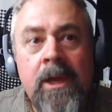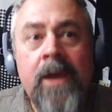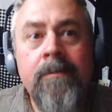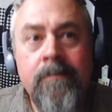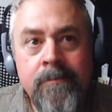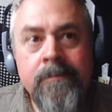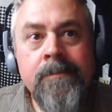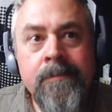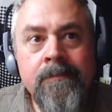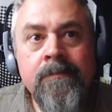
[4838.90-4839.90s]

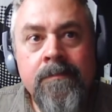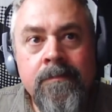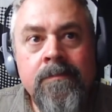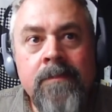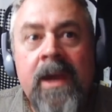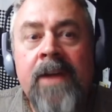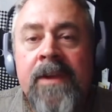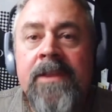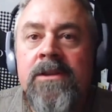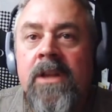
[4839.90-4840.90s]
Yeah. I
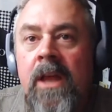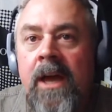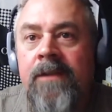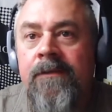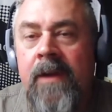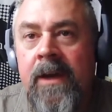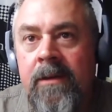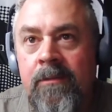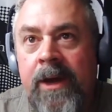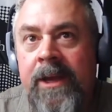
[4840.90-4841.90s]
think there's a lot of
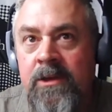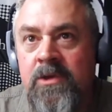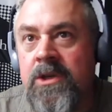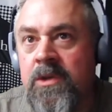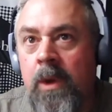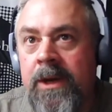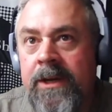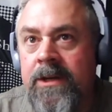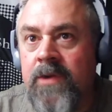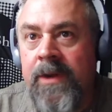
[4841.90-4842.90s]
radio's just one
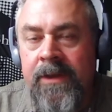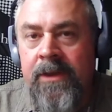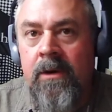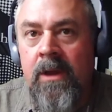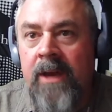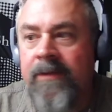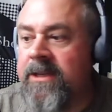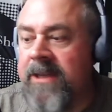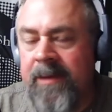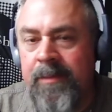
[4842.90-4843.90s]
industry. I think there are a lot of
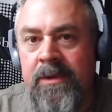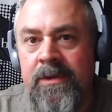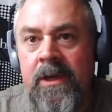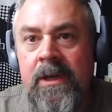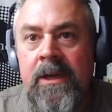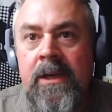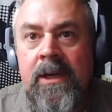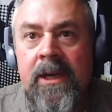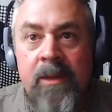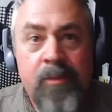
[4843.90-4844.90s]
examples
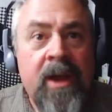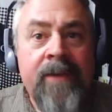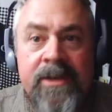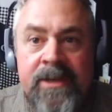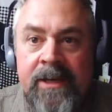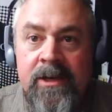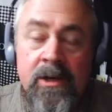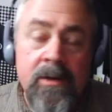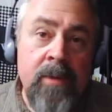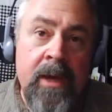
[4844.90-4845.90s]
in the private
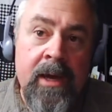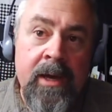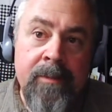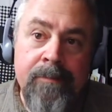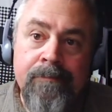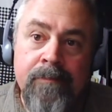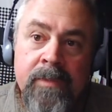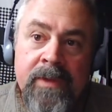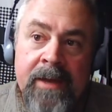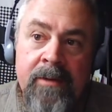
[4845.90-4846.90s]
sector
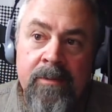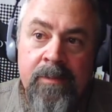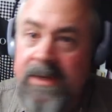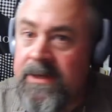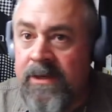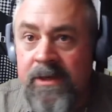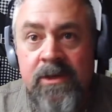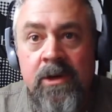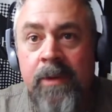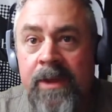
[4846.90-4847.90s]
that businesses
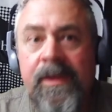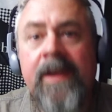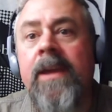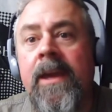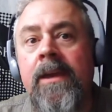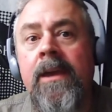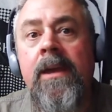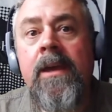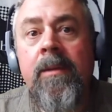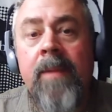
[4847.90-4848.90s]
are rethinking,
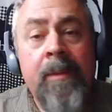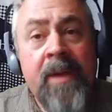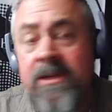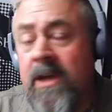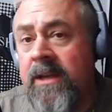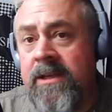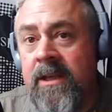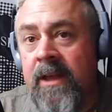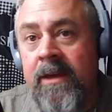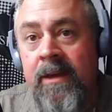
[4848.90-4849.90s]
because honestly,
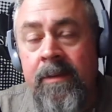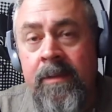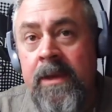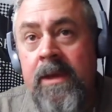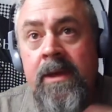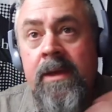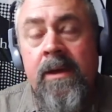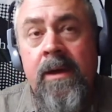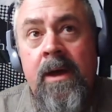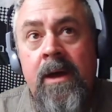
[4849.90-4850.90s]
like
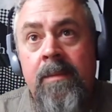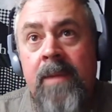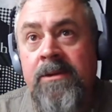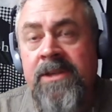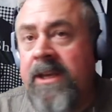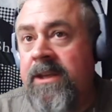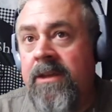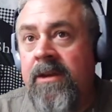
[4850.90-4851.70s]
I was thinking the other